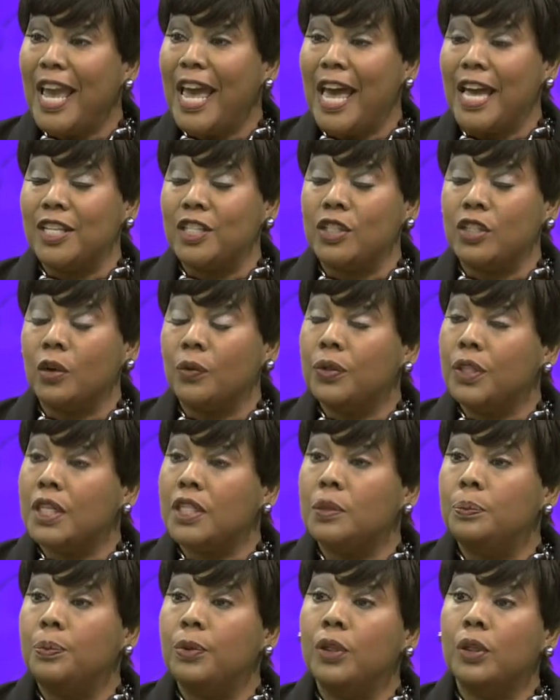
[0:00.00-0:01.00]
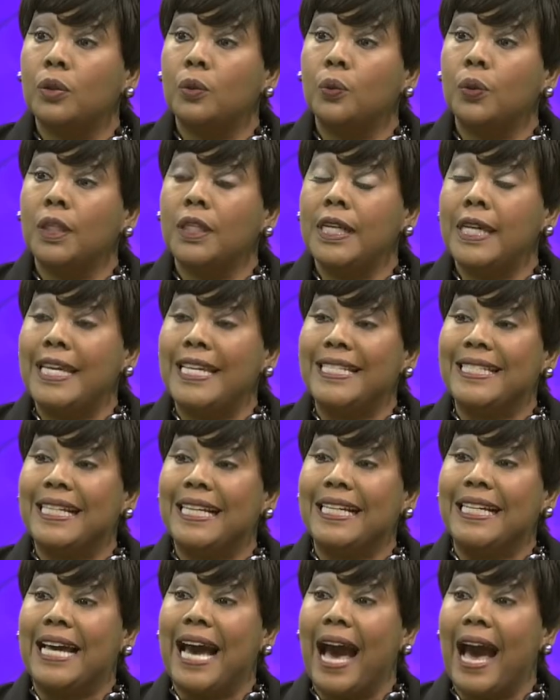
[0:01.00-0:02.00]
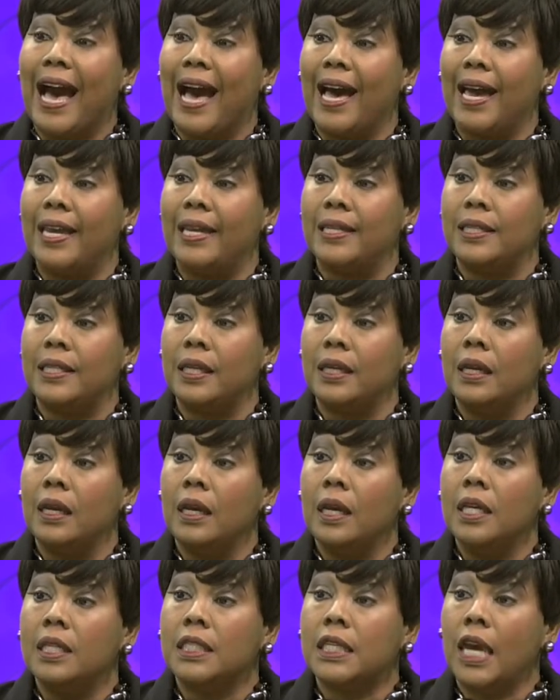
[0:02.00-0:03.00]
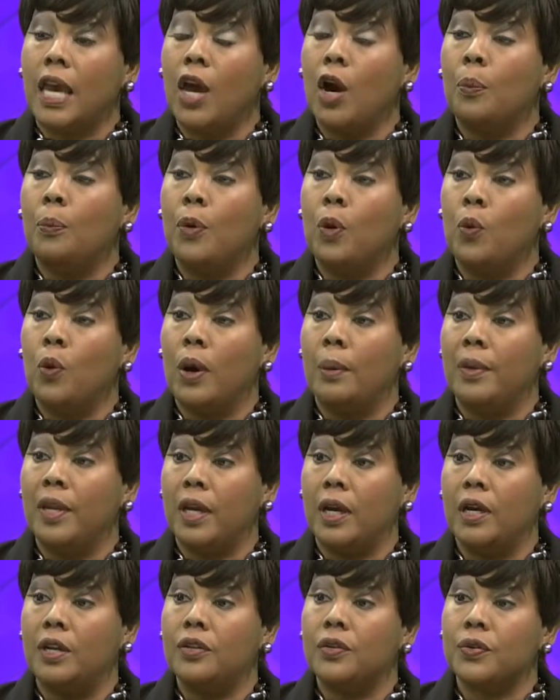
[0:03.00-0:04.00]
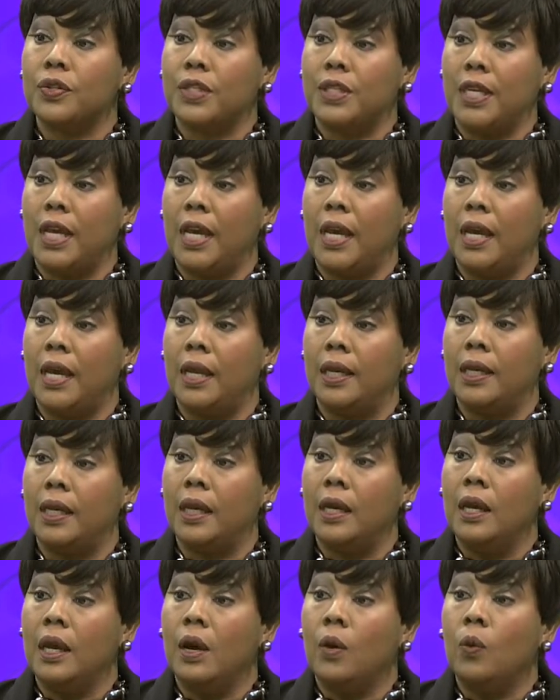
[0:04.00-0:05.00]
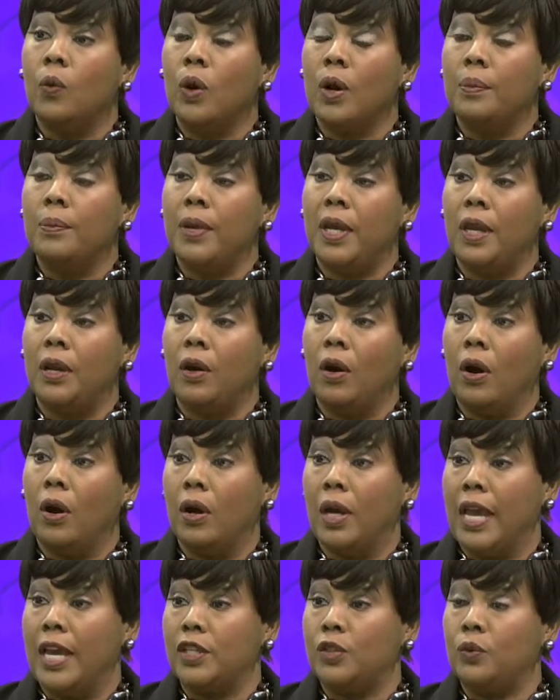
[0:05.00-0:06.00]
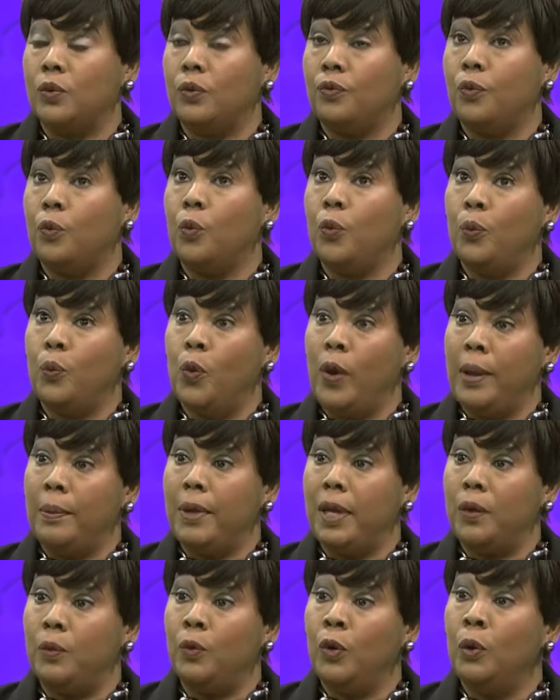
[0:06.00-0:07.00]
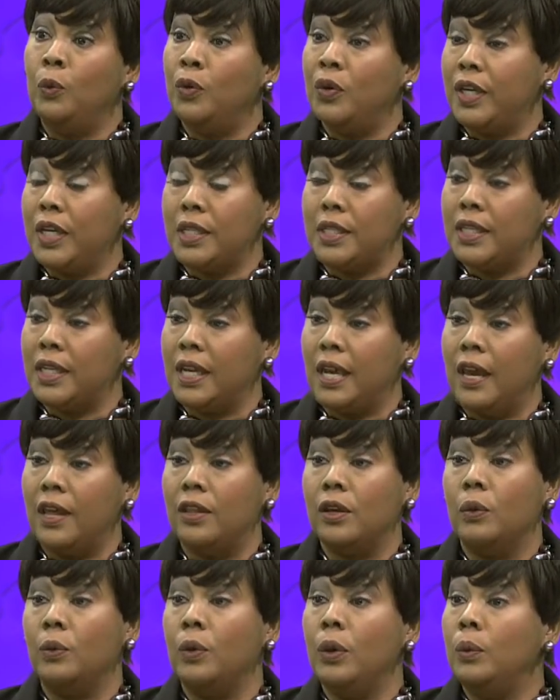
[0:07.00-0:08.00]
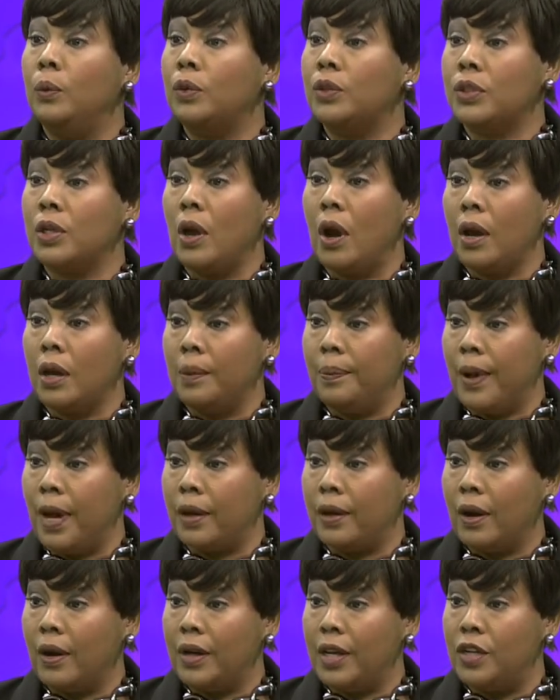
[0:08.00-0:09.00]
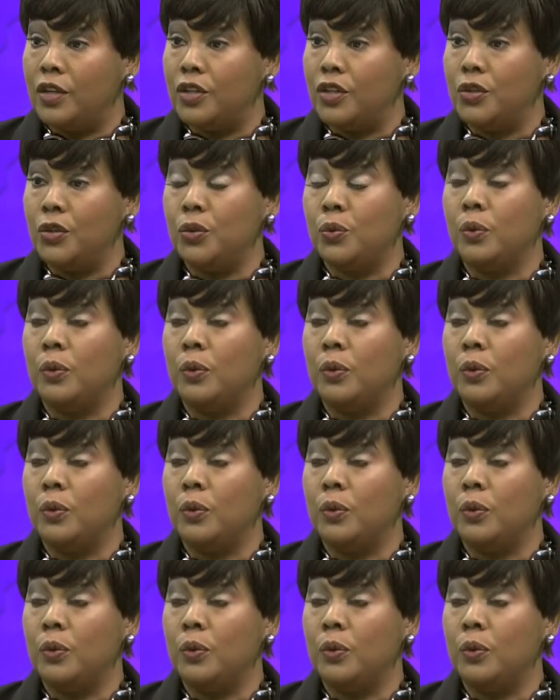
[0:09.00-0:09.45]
And so this book really is a guide to help a woman understand where men are. As women, we will get together and we will talk about our issues.